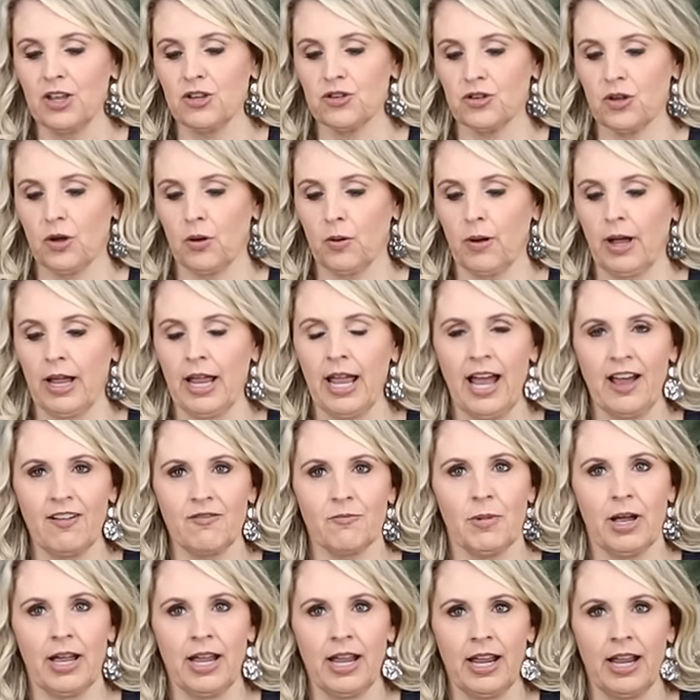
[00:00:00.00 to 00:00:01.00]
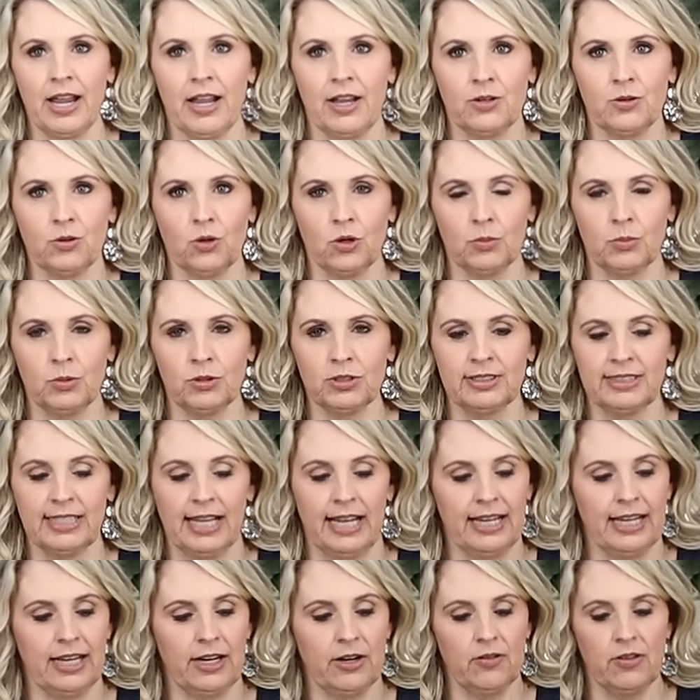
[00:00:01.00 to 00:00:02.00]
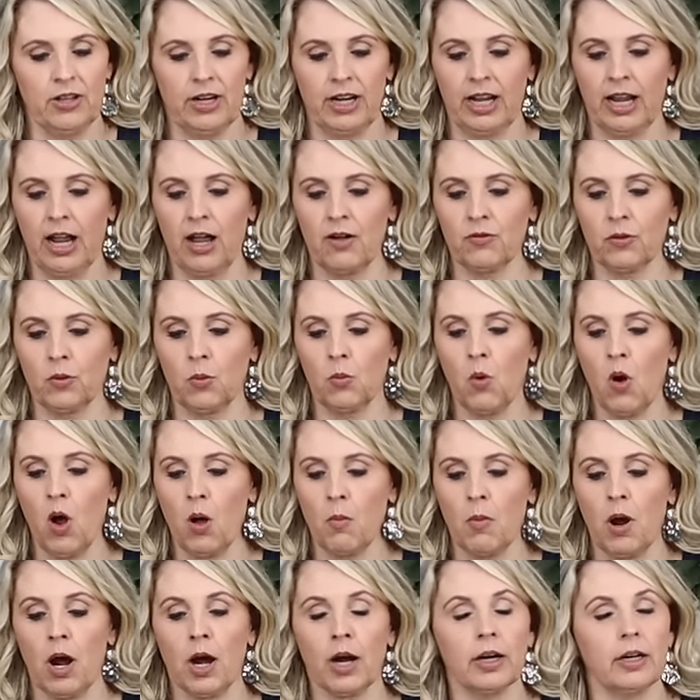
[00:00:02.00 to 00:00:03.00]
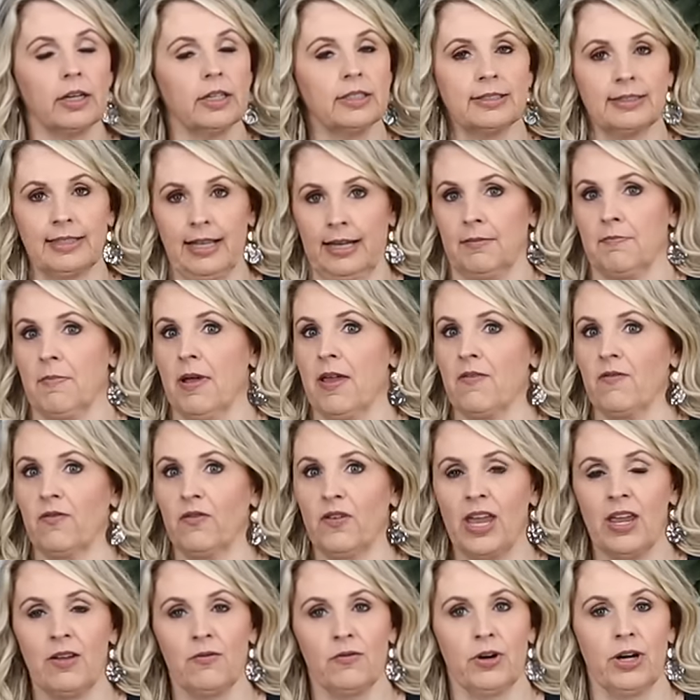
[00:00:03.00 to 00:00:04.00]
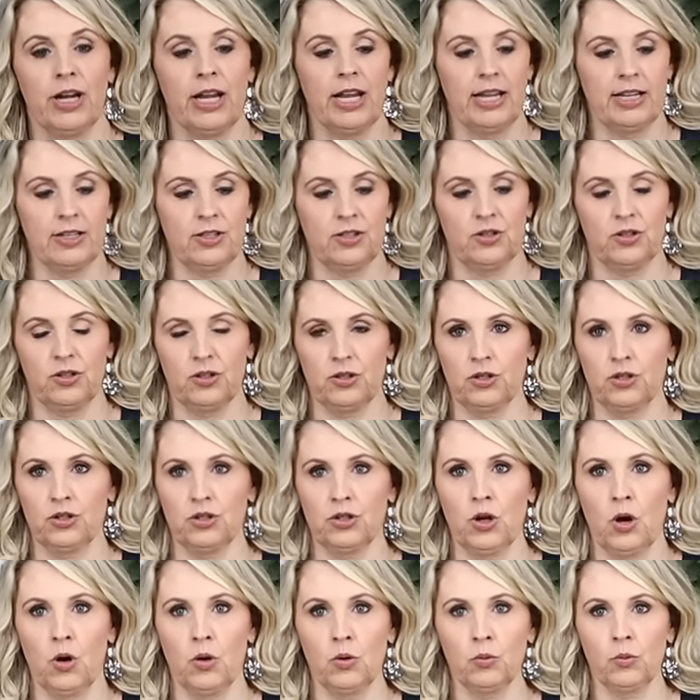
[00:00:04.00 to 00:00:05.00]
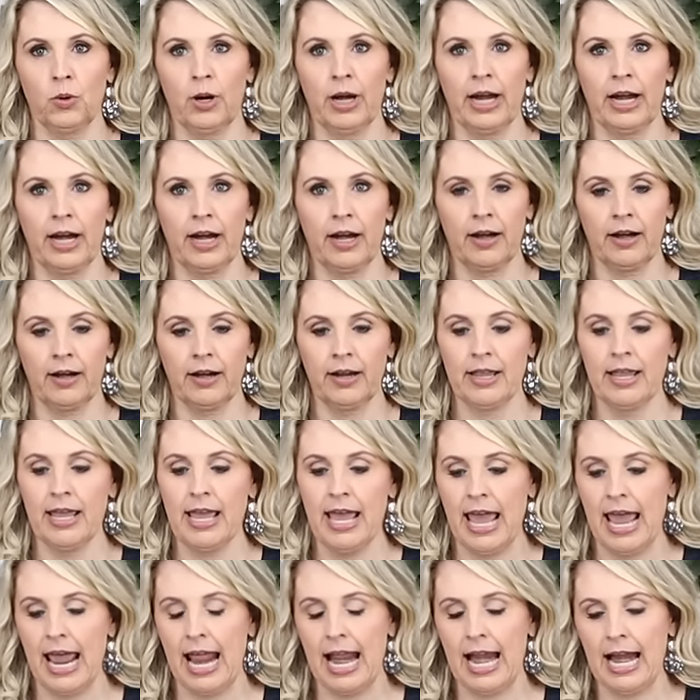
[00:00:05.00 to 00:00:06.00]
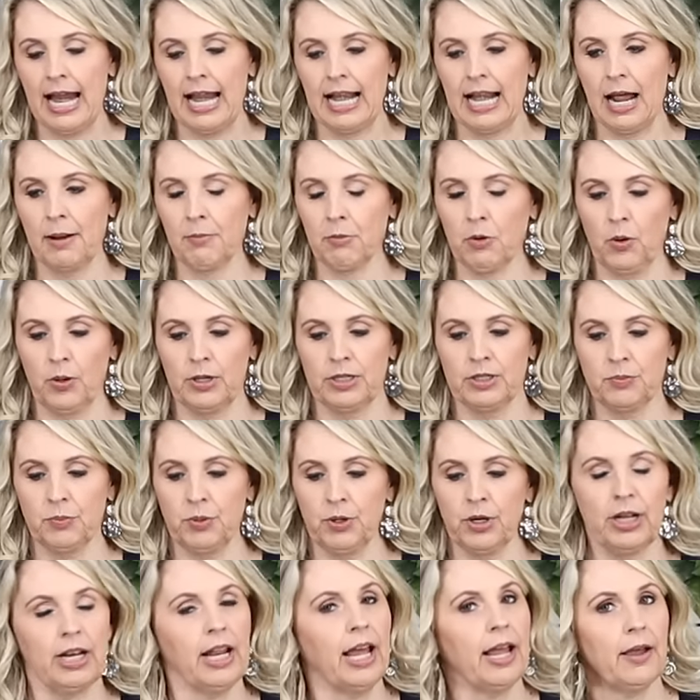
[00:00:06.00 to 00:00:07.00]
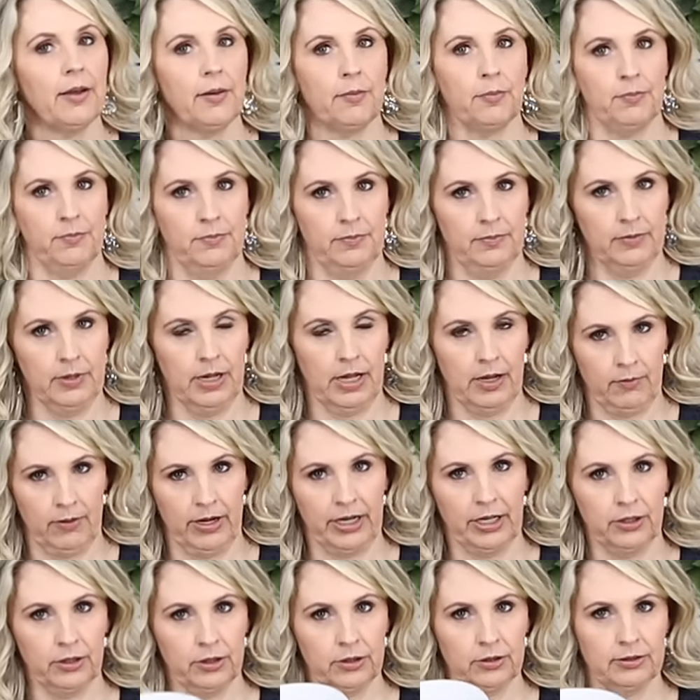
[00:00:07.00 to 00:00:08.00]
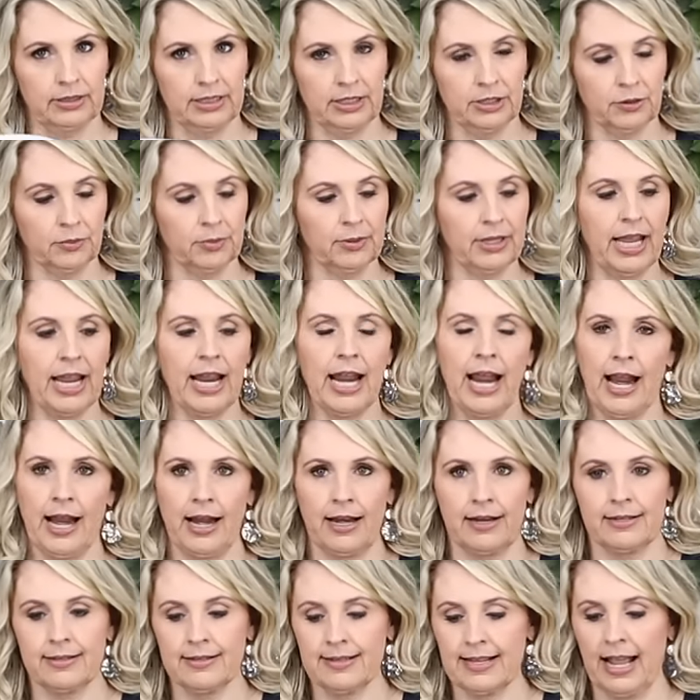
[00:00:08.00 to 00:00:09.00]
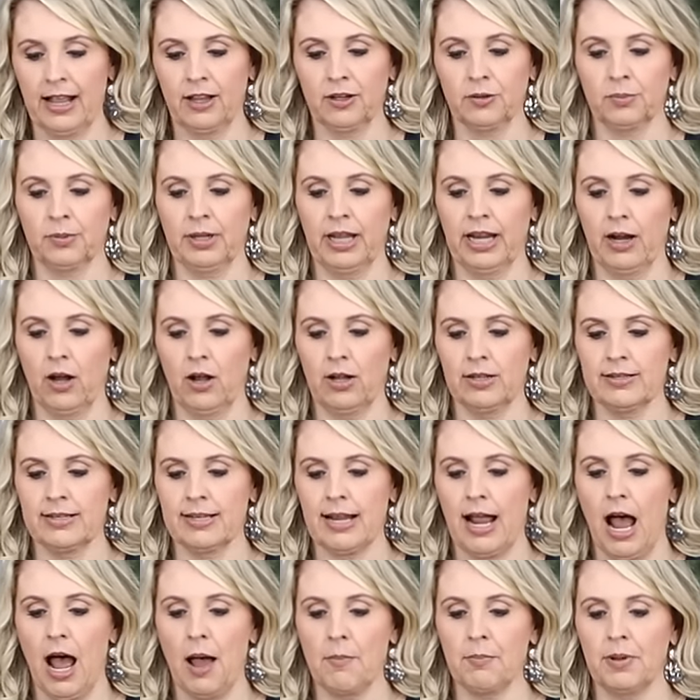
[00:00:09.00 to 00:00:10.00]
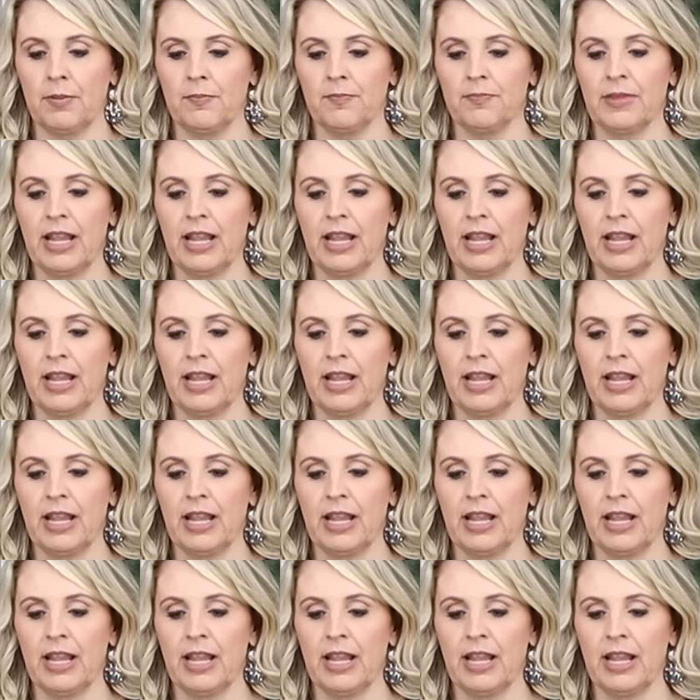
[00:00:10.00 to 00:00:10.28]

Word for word: So I have my adorable set here that I got from Walmart. It's like my favorite, it's the stoneware and I'm going to put a, a regular dinner plate and a salad plate on top.